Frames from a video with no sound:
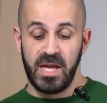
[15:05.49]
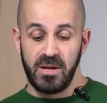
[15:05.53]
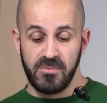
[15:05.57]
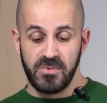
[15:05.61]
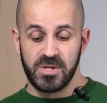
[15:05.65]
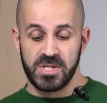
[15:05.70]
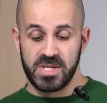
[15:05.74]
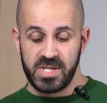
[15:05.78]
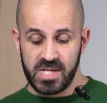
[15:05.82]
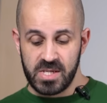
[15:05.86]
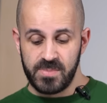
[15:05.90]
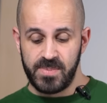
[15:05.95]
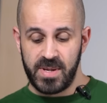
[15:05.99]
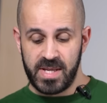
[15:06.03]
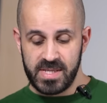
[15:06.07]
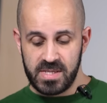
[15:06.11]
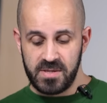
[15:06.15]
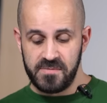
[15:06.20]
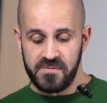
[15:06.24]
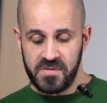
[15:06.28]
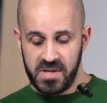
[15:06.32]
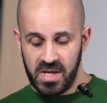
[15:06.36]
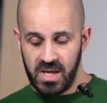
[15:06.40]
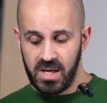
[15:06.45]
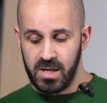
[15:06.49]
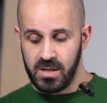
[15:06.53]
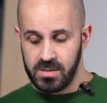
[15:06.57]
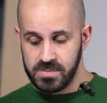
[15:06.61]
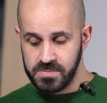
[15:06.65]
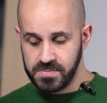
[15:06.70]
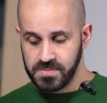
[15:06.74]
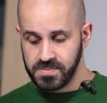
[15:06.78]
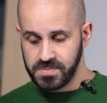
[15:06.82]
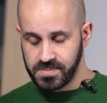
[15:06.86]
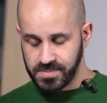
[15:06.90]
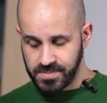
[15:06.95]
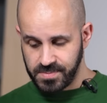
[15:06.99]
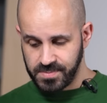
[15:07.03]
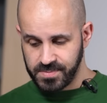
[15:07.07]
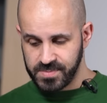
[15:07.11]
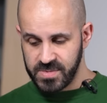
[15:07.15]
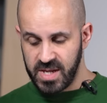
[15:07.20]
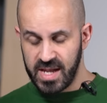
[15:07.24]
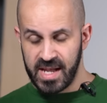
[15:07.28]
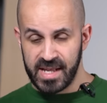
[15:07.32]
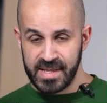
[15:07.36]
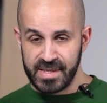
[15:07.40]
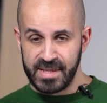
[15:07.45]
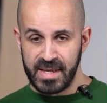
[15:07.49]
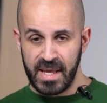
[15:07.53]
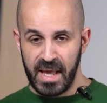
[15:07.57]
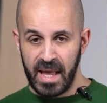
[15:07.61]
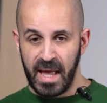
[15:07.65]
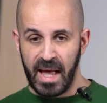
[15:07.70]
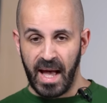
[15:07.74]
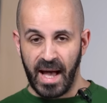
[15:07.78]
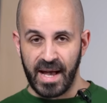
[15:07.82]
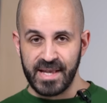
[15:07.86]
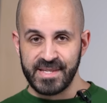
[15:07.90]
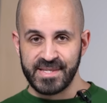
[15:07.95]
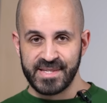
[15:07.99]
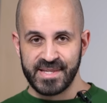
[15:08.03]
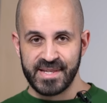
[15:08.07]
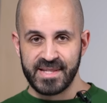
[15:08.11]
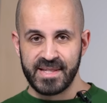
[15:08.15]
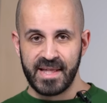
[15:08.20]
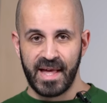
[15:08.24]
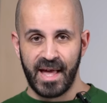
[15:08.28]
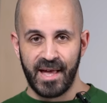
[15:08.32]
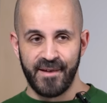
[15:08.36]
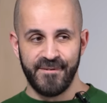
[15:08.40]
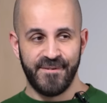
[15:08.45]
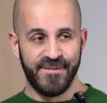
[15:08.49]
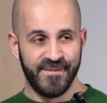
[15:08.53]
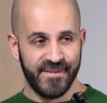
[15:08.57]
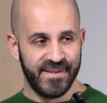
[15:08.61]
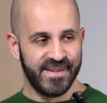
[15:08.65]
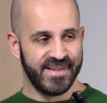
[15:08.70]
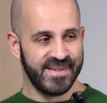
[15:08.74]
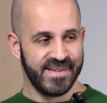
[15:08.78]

It was an expensive car. And I still have